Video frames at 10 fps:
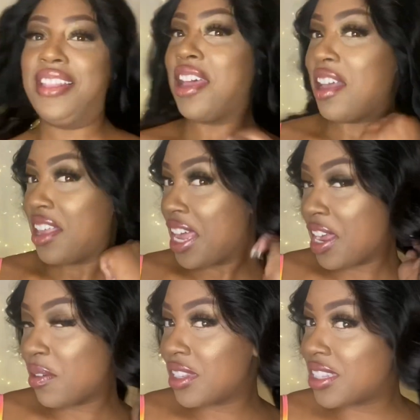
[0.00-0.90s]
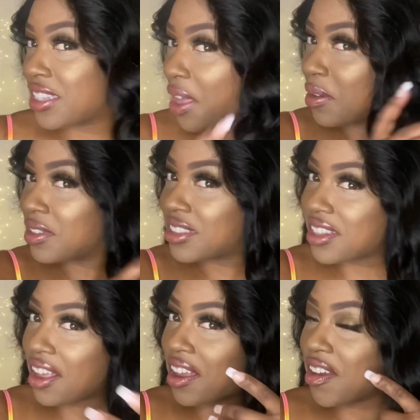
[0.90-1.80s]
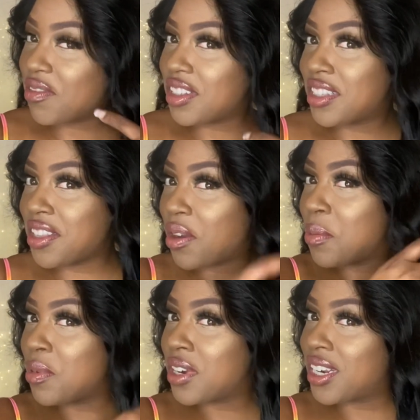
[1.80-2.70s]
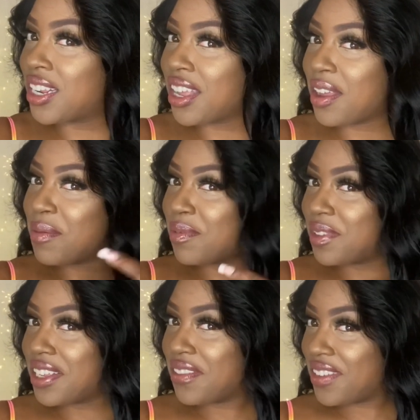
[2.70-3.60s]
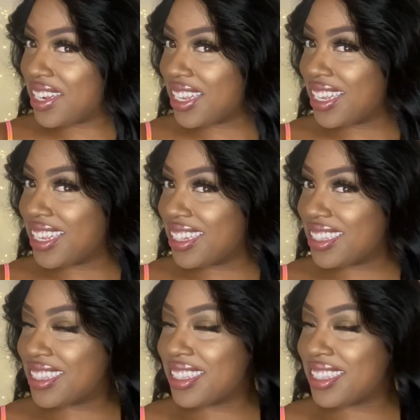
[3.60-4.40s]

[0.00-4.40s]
The hair is so soft. It's so pretty. I'm loving it.